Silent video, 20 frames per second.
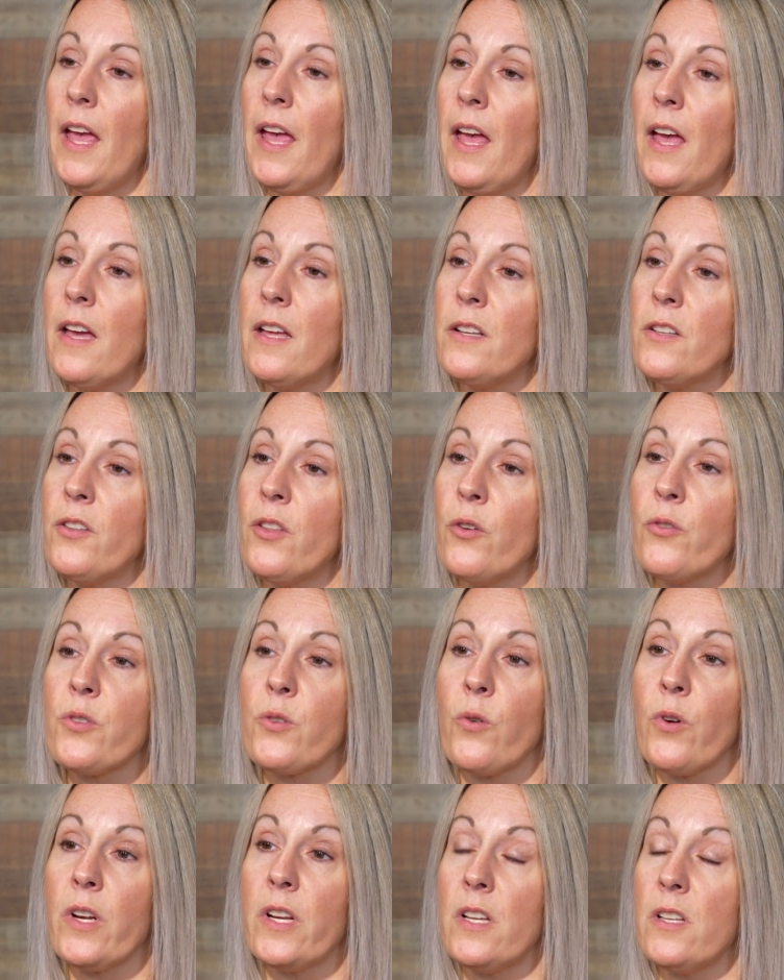And
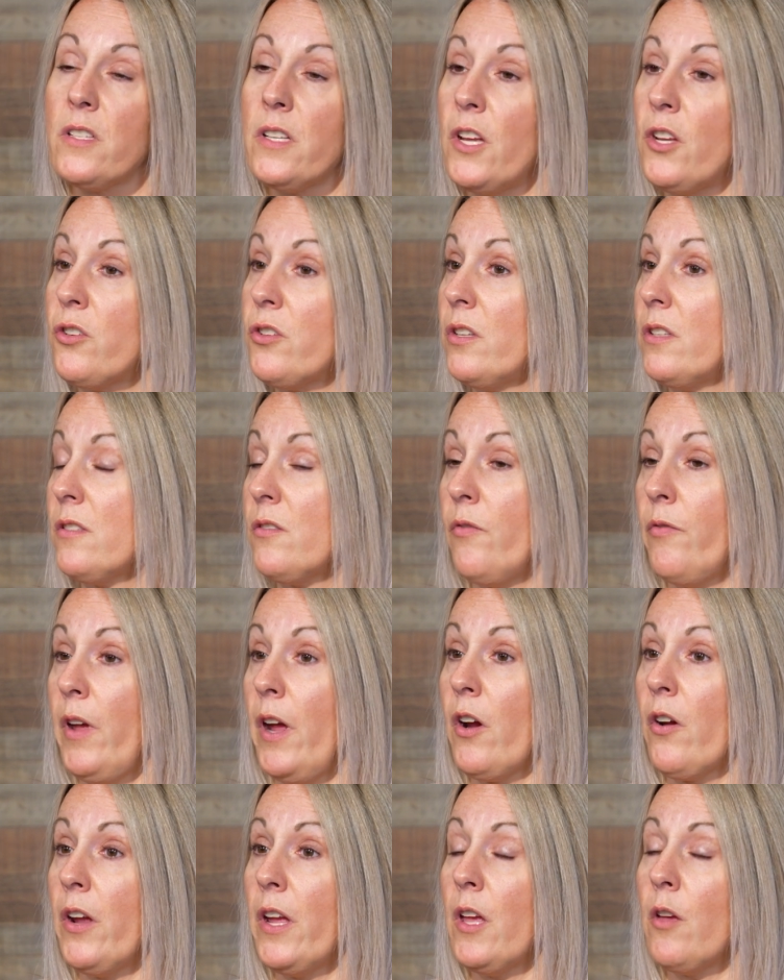those organizations
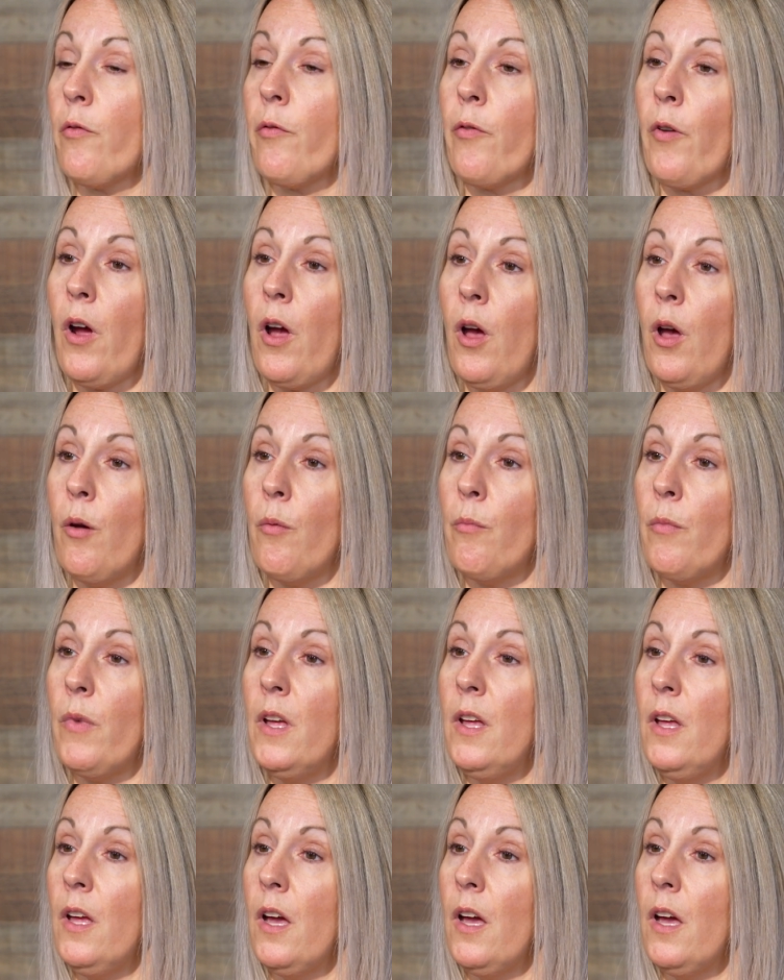vary from